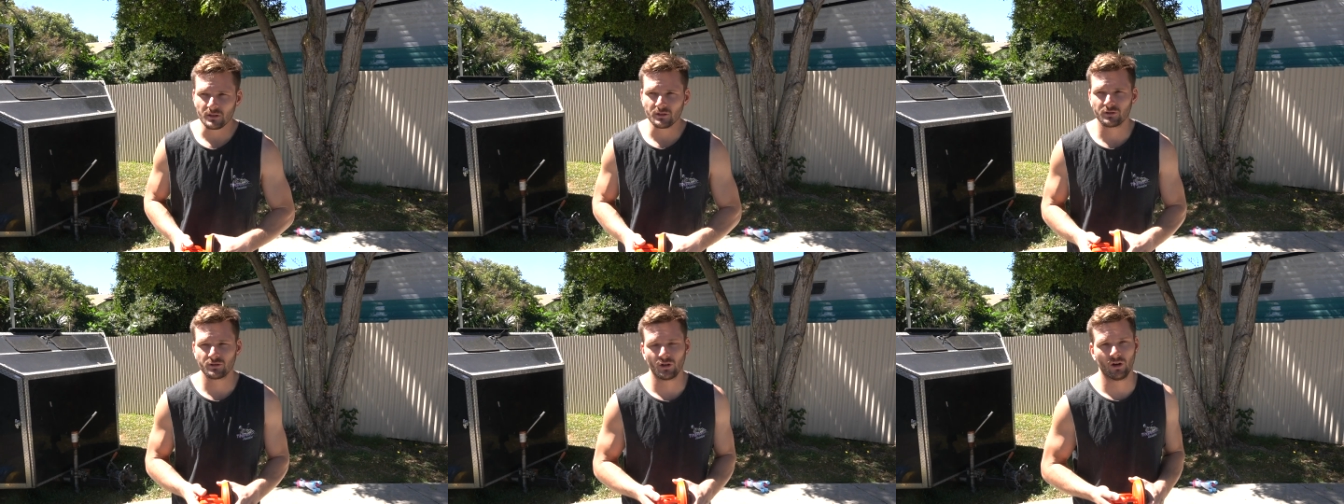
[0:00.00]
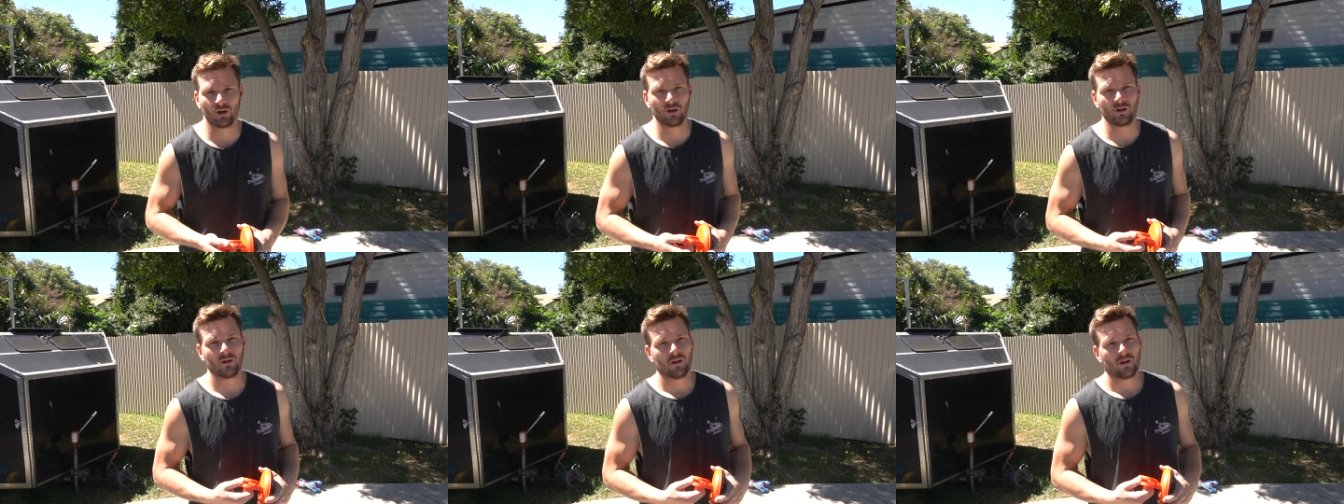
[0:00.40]

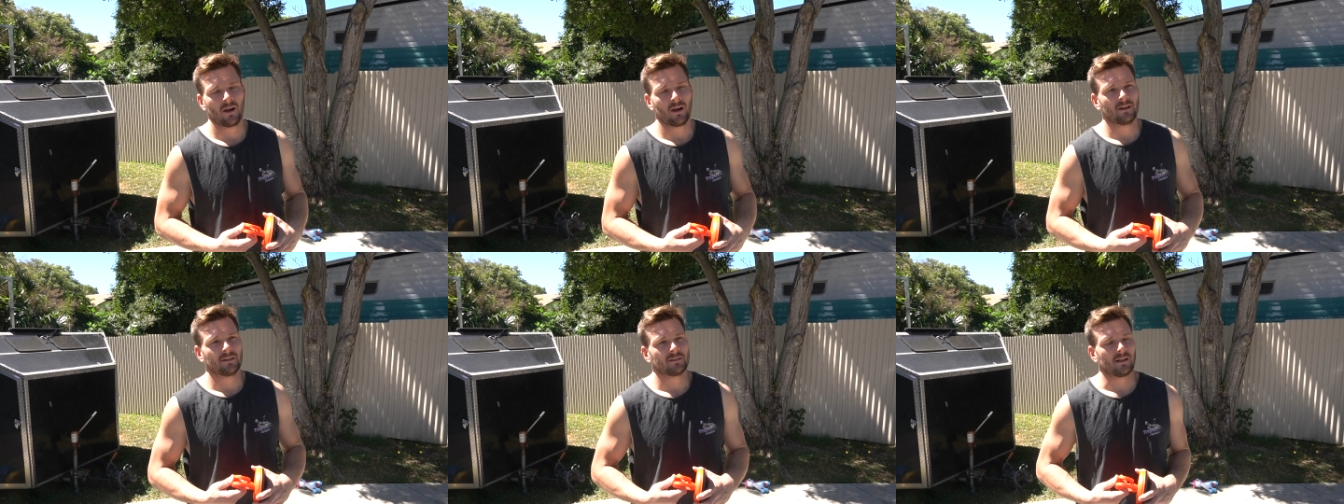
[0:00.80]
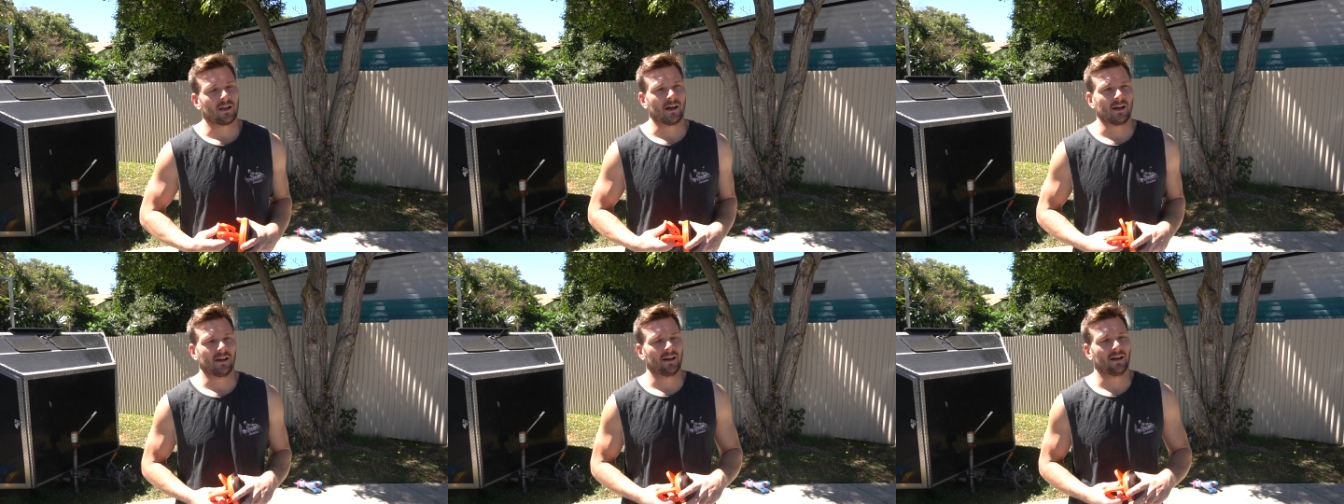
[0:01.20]
So
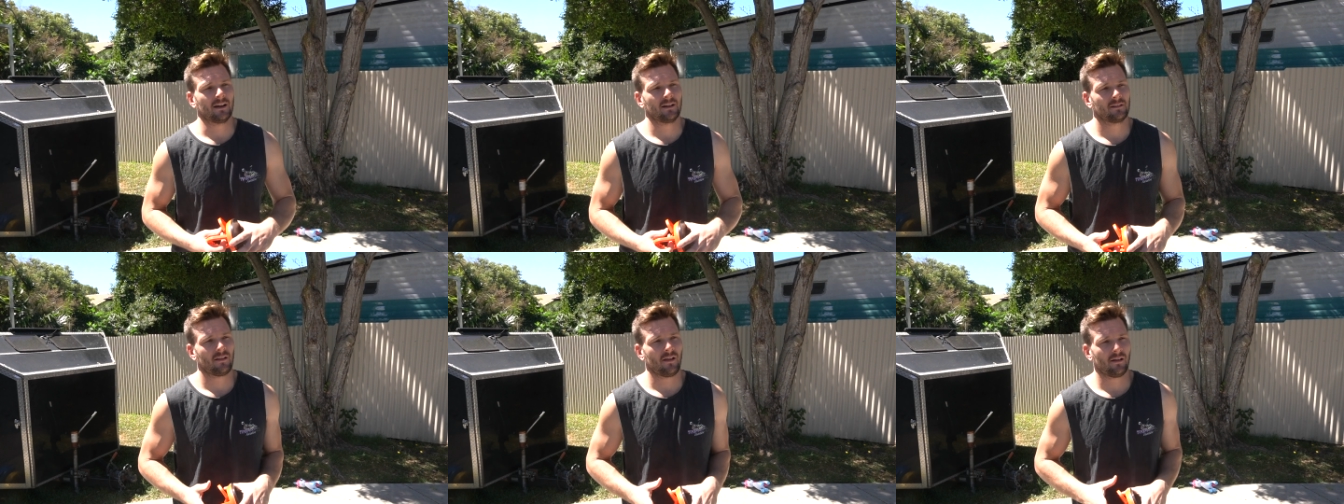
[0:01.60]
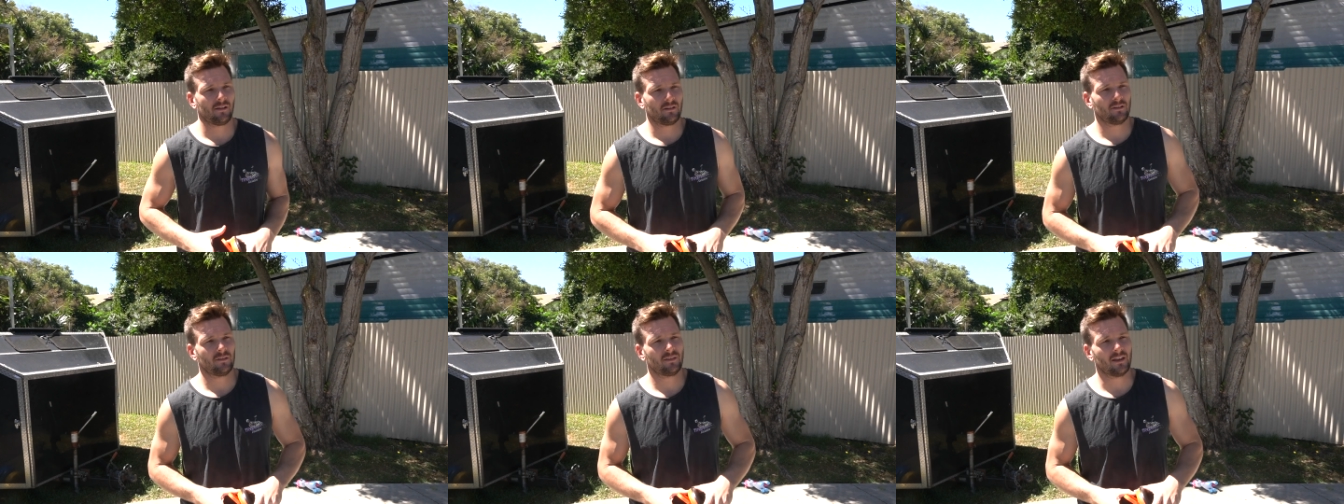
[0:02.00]
uh,
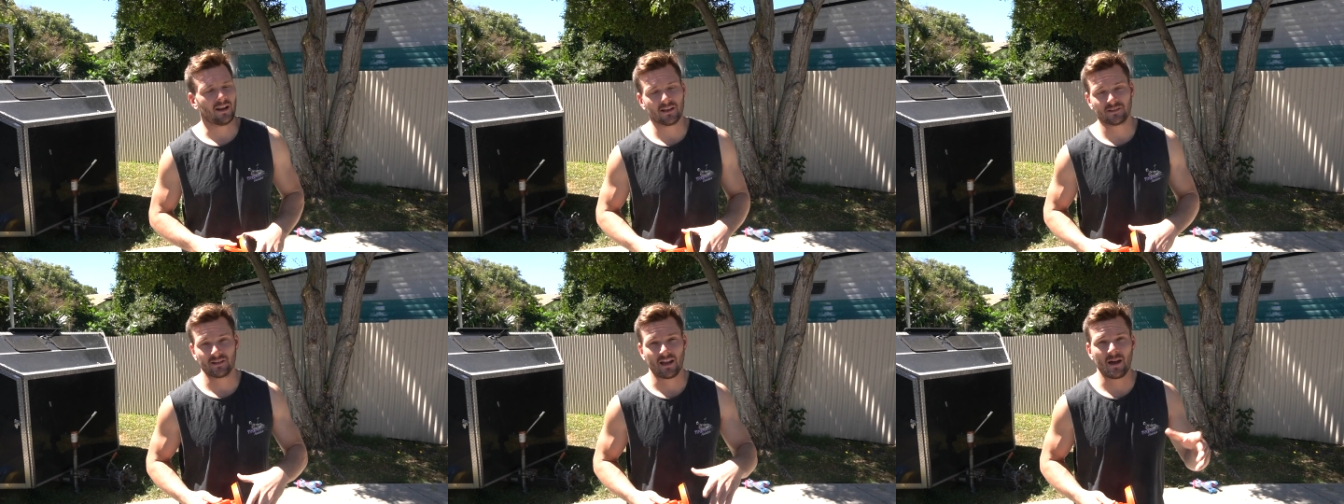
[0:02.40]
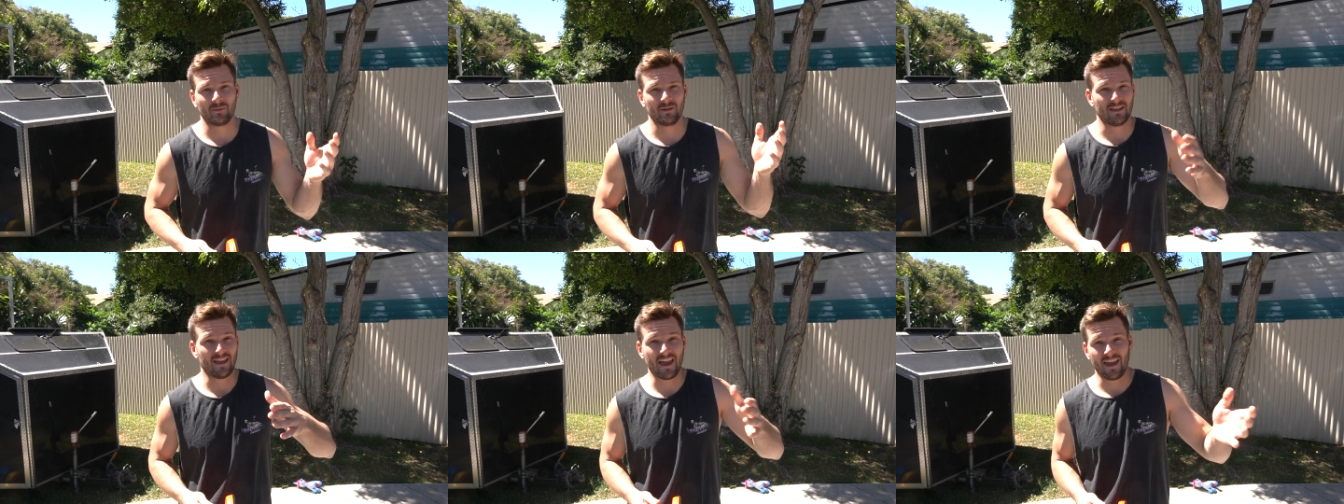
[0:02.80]
that hasn't
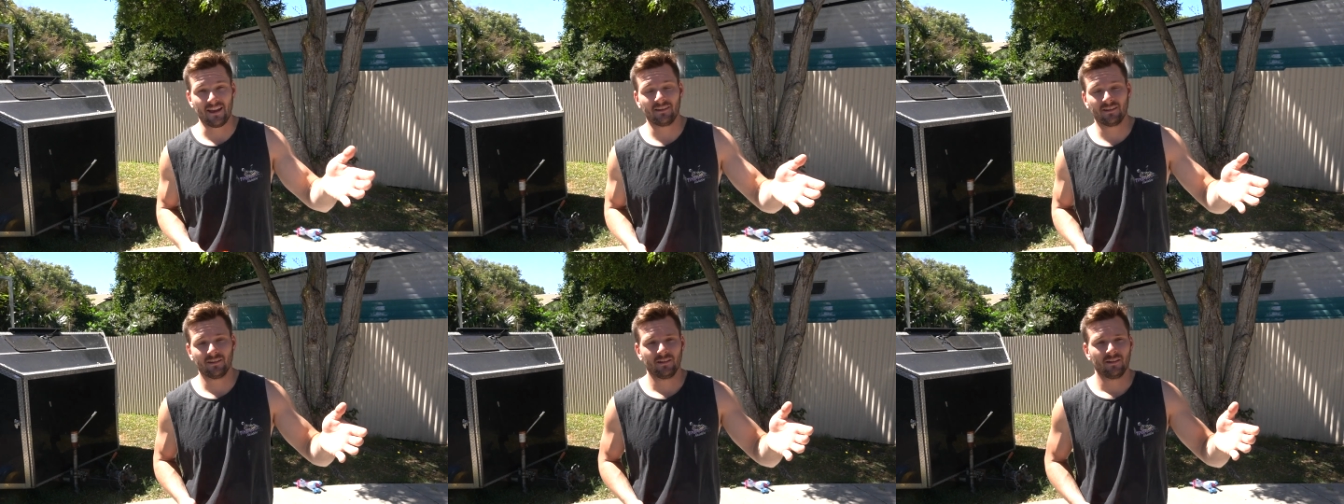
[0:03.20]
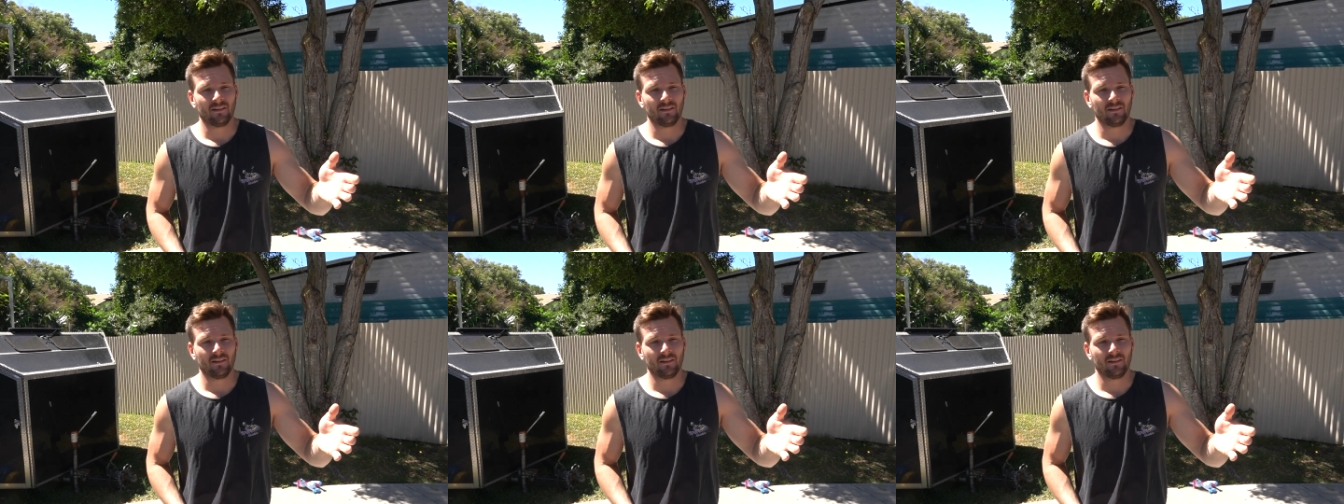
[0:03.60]
happened yet.